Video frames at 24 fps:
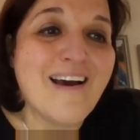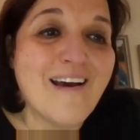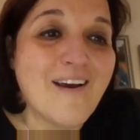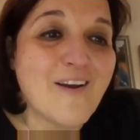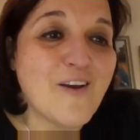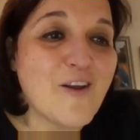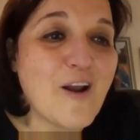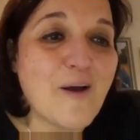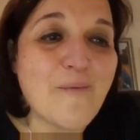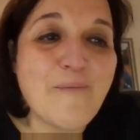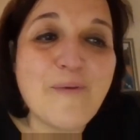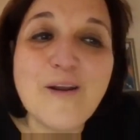
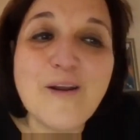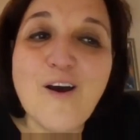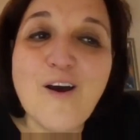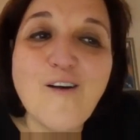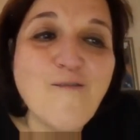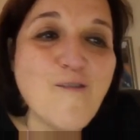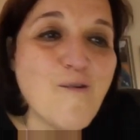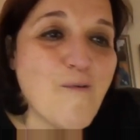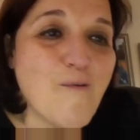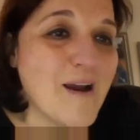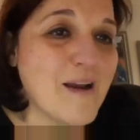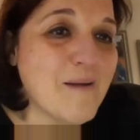you know, I've been
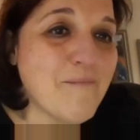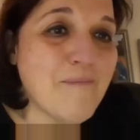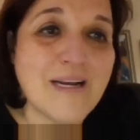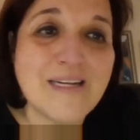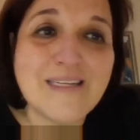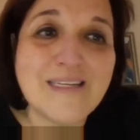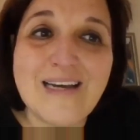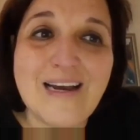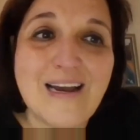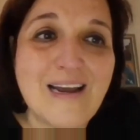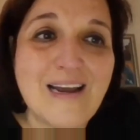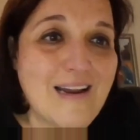overweight my
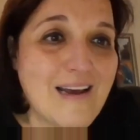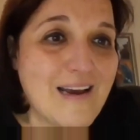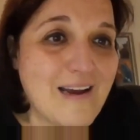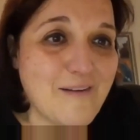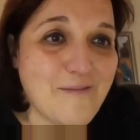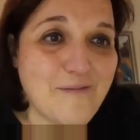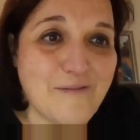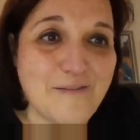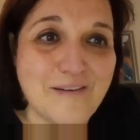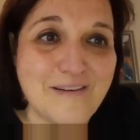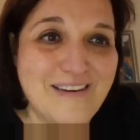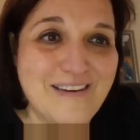entire
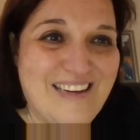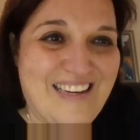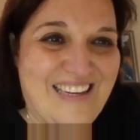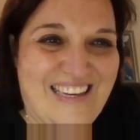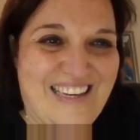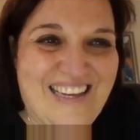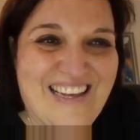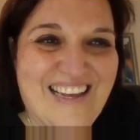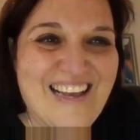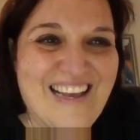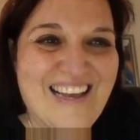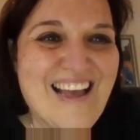life.
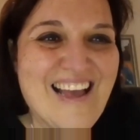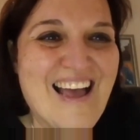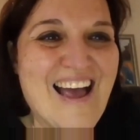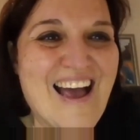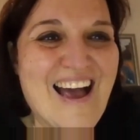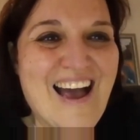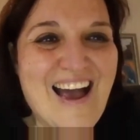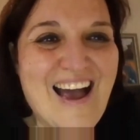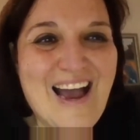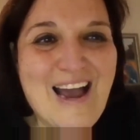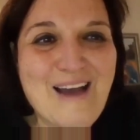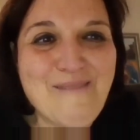
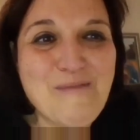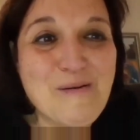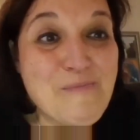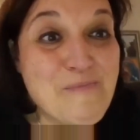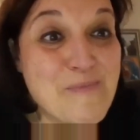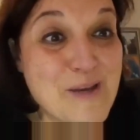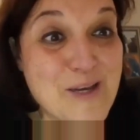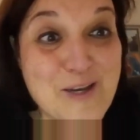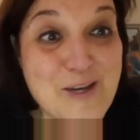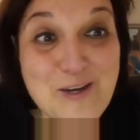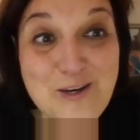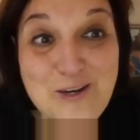I'm a
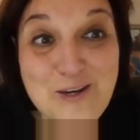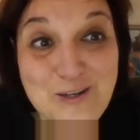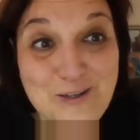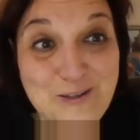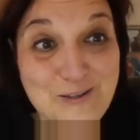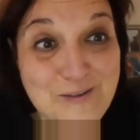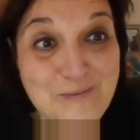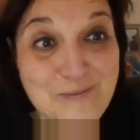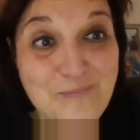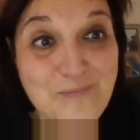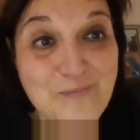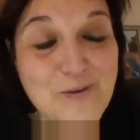big
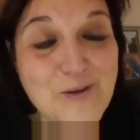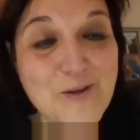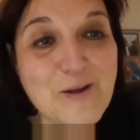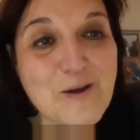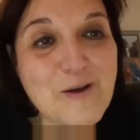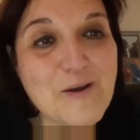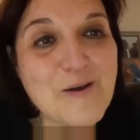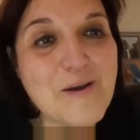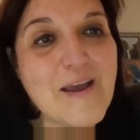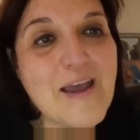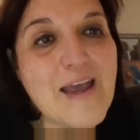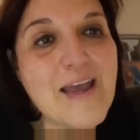girl, you
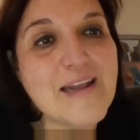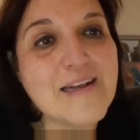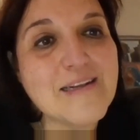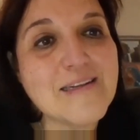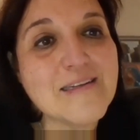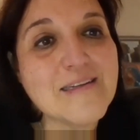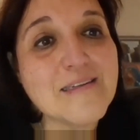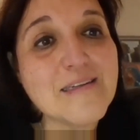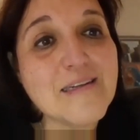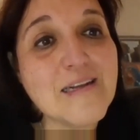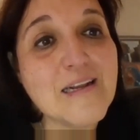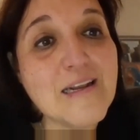know,
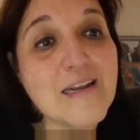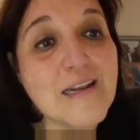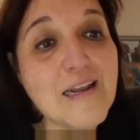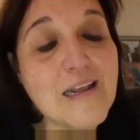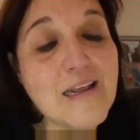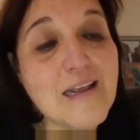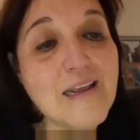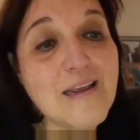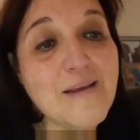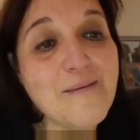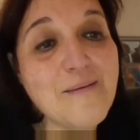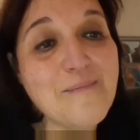and,
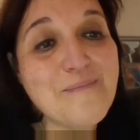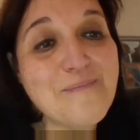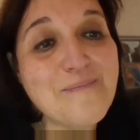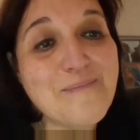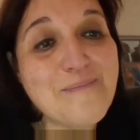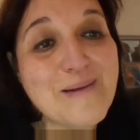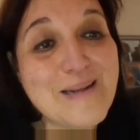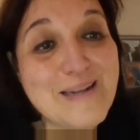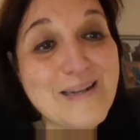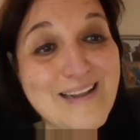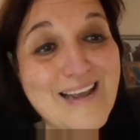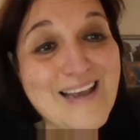
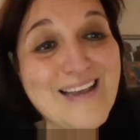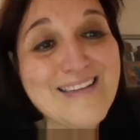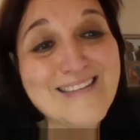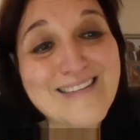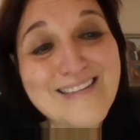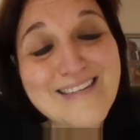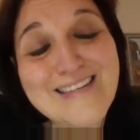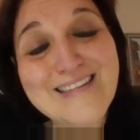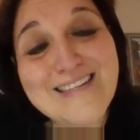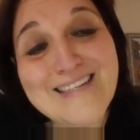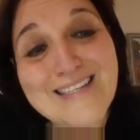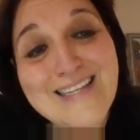but
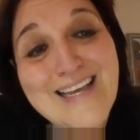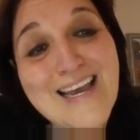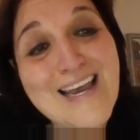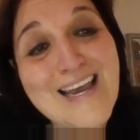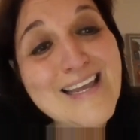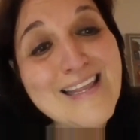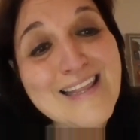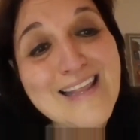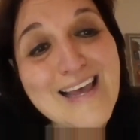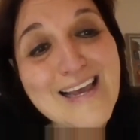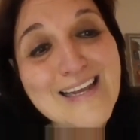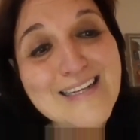as in
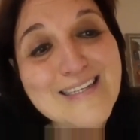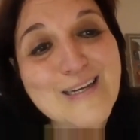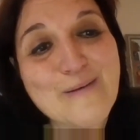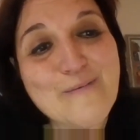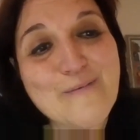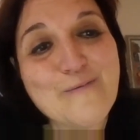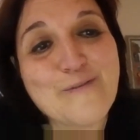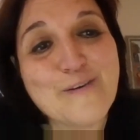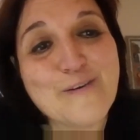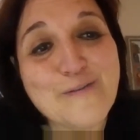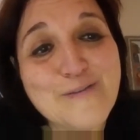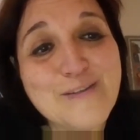saying that,
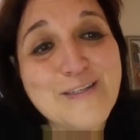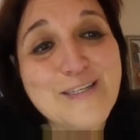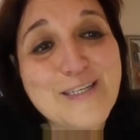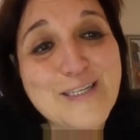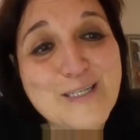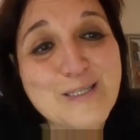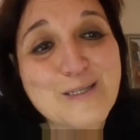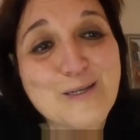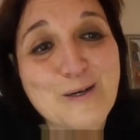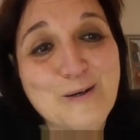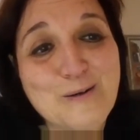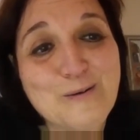I'm fifty
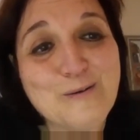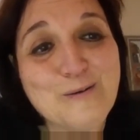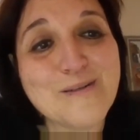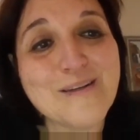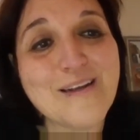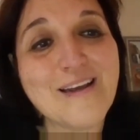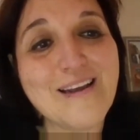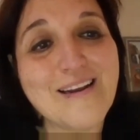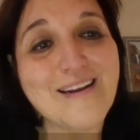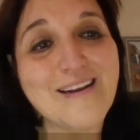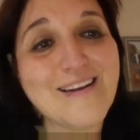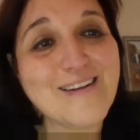years old
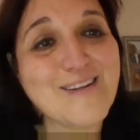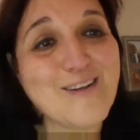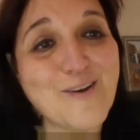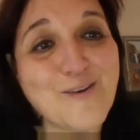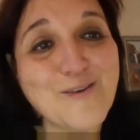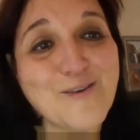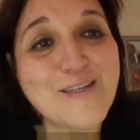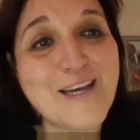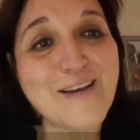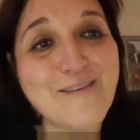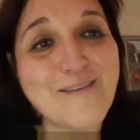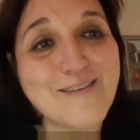and I
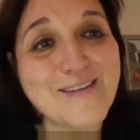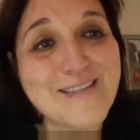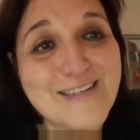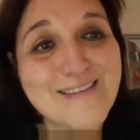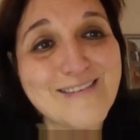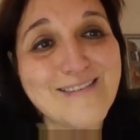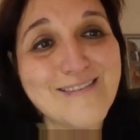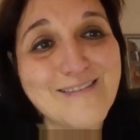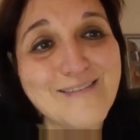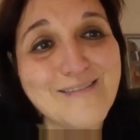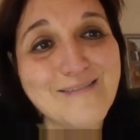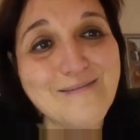don't have a
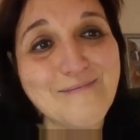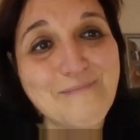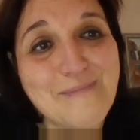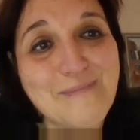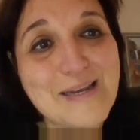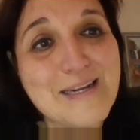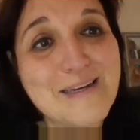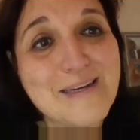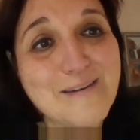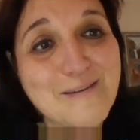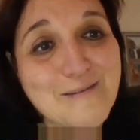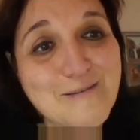single
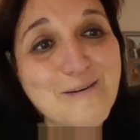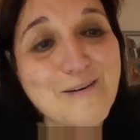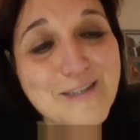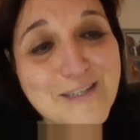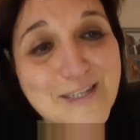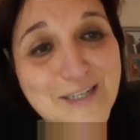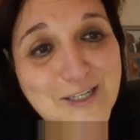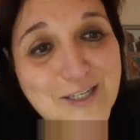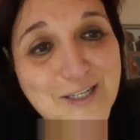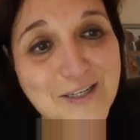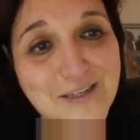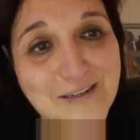medical
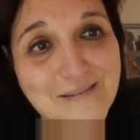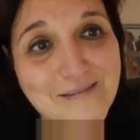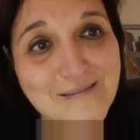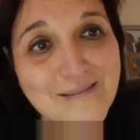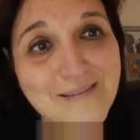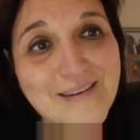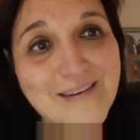condition.